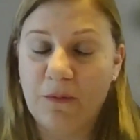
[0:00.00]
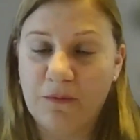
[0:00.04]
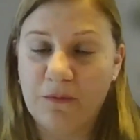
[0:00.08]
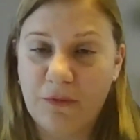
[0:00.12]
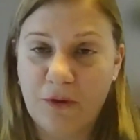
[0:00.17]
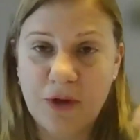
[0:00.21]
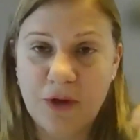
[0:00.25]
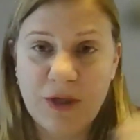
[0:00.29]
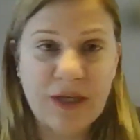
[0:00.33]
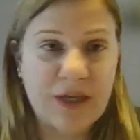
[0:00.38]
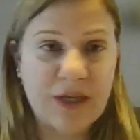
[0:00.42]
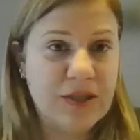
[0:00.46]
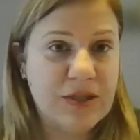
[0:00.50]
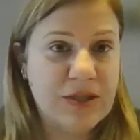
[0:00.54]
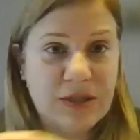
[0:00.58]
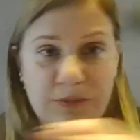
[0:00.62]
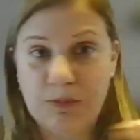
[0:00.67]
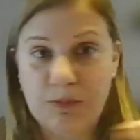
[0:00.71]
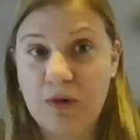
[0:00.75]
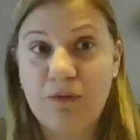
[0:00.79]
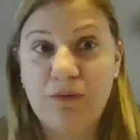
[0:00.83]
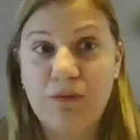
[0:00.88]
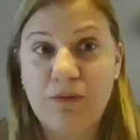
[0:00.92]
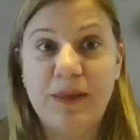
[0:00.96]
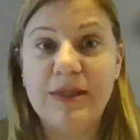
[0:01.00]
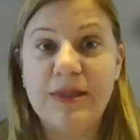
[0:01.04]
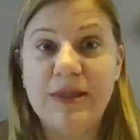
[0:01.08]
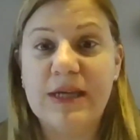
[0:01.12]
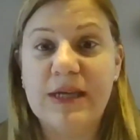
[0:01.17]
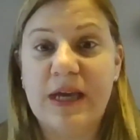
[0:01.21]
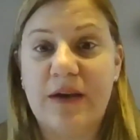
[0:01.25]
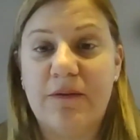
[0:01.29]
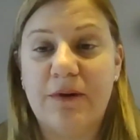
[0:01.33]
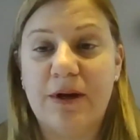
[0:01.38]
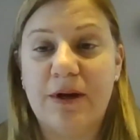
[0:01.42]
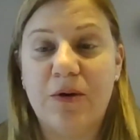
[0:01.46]
voyage movements
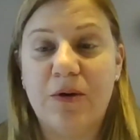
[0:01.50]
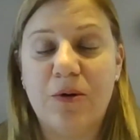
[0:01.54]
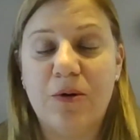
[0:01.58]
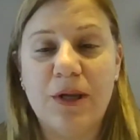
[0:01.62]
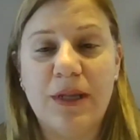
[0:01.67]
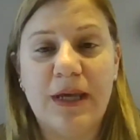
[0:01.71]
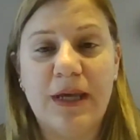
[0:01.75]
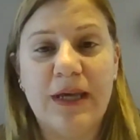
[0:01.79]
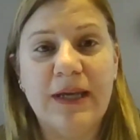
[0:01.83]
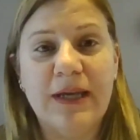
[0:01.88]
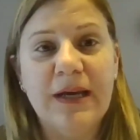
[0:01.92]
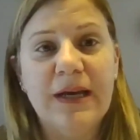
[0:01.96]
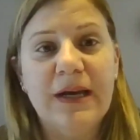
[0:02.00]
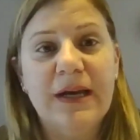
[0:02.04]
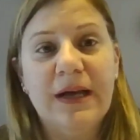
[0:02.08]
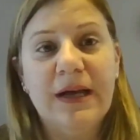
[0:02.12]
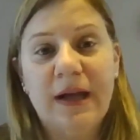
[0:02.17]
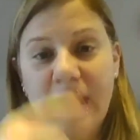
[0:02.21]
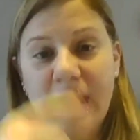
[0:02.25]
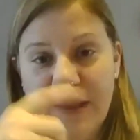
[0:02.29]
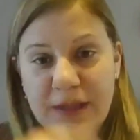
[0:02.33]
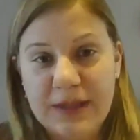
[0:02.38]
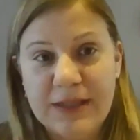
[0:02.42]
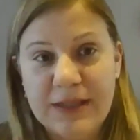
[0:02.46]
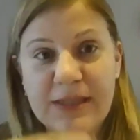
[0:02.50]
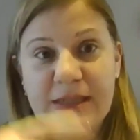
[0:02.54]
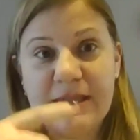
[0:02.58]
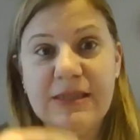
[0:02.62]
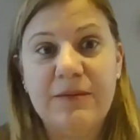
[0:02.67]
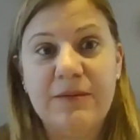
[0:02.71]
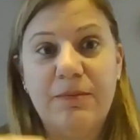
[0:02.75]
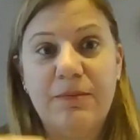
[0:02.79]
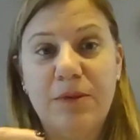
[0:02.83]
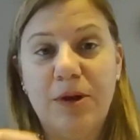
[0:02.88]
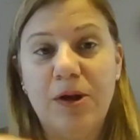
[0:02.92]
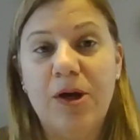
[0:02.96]
get recorded, the
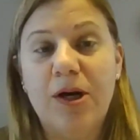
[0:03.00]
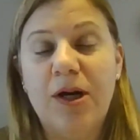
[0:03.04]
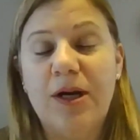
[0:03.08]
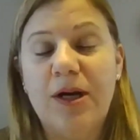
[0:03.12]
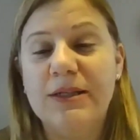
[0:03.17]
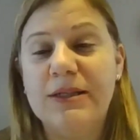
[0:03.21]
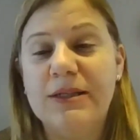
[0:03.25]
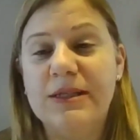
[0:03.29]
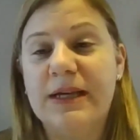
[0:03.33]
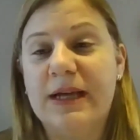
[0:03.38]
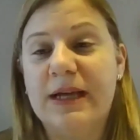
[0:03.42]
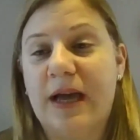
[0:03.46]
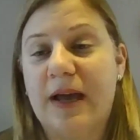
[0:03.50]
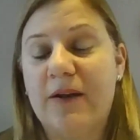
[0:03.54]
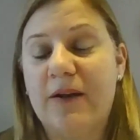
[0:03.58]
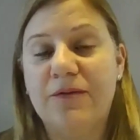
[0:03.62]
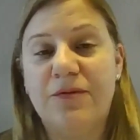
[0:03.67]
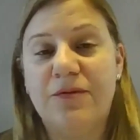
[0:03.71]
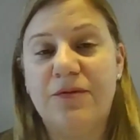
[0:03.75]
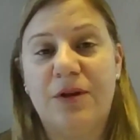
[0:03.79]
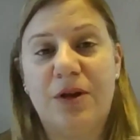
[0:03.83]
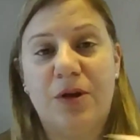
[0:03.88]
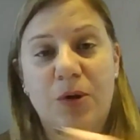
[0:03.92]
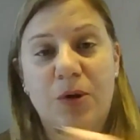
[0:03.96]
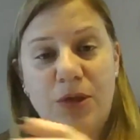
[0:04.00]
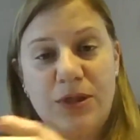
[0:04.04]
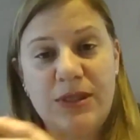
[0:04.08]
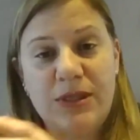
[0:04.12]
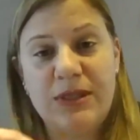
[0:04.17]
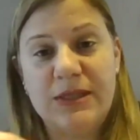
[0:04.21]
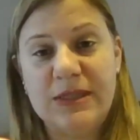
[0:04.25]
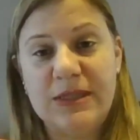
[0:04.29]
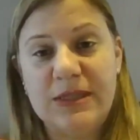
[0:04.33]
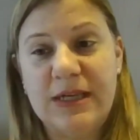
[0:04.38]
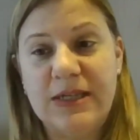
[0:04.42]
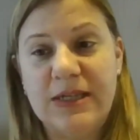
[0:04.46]
system learns and kind of looks
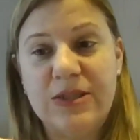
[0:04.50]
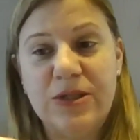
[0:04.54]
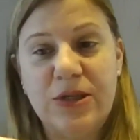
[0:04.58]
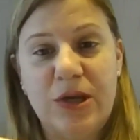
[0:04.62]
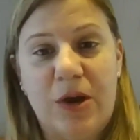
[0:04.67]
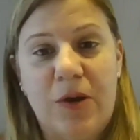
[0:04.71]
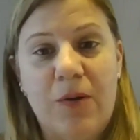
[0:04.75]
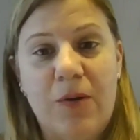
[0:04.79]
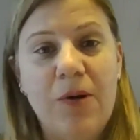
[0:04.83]
and says,